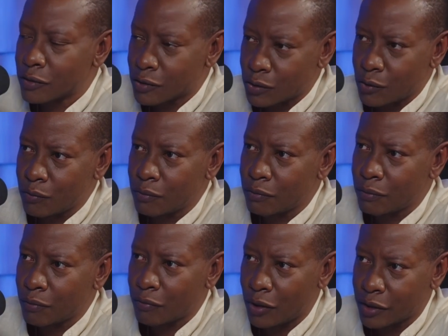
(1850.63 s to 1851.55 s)

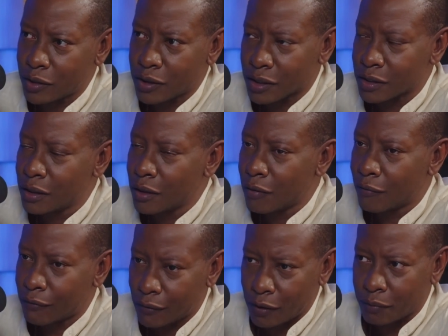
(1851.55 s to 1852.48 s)
consume politics
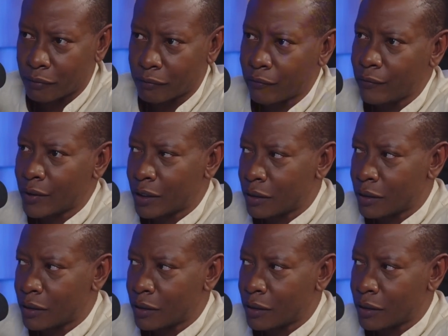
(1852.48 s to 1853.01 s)
from